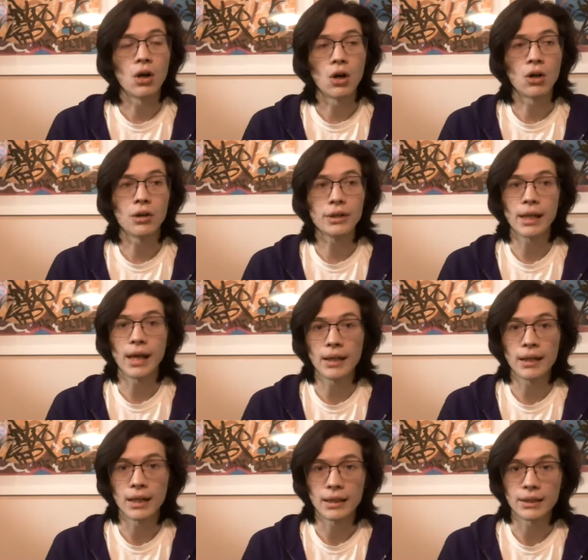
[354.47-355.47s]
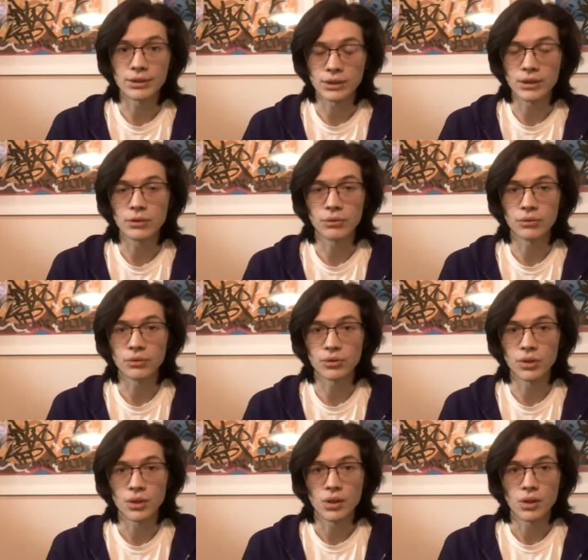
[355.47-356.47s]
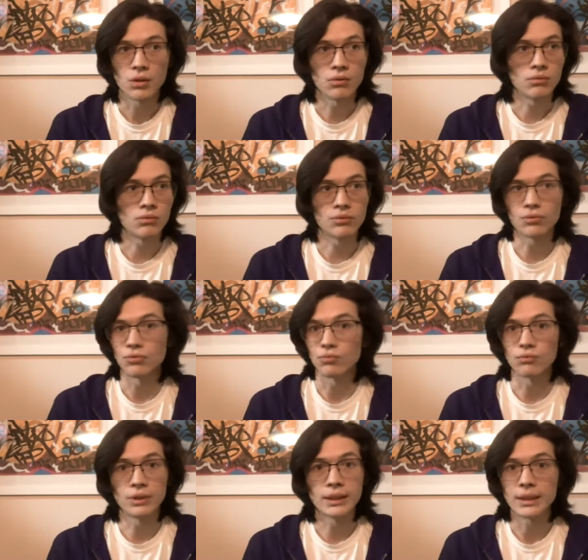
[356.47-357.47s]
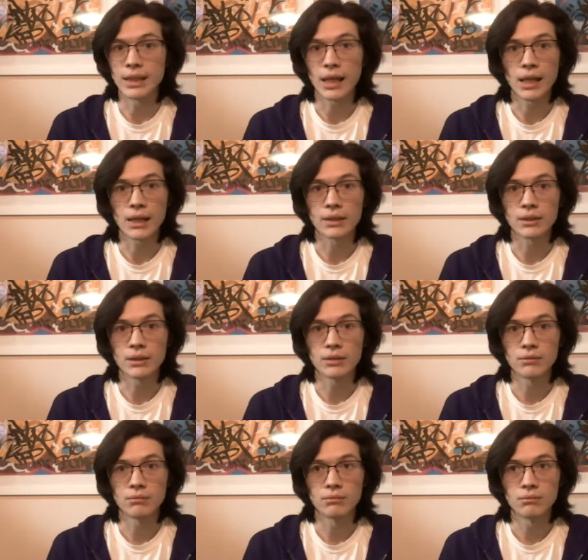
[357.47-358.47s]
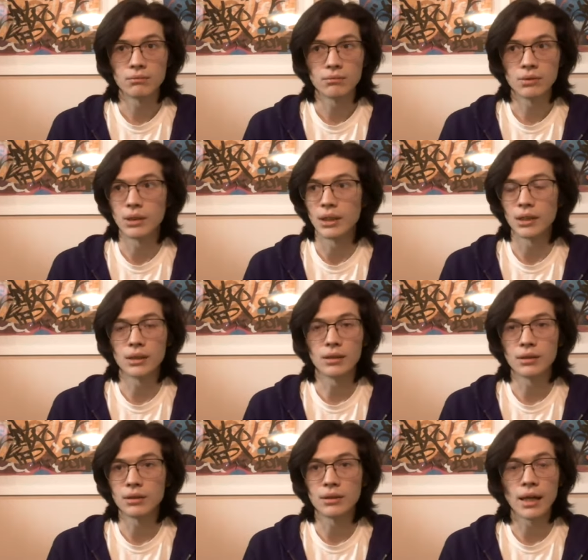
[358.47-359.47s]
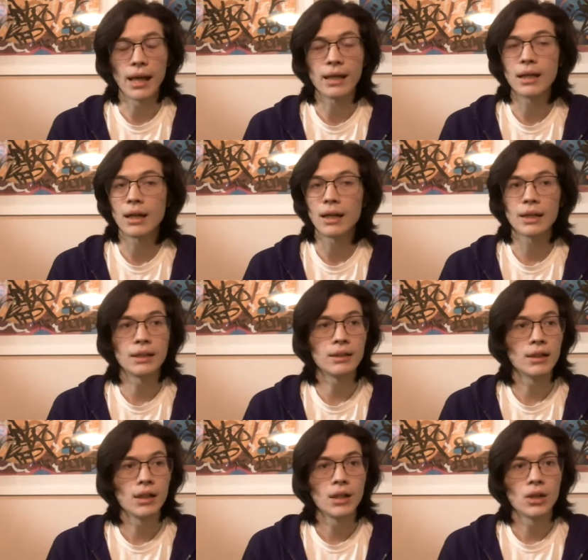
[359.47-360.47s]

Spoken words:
All the NISE users really can't. They NI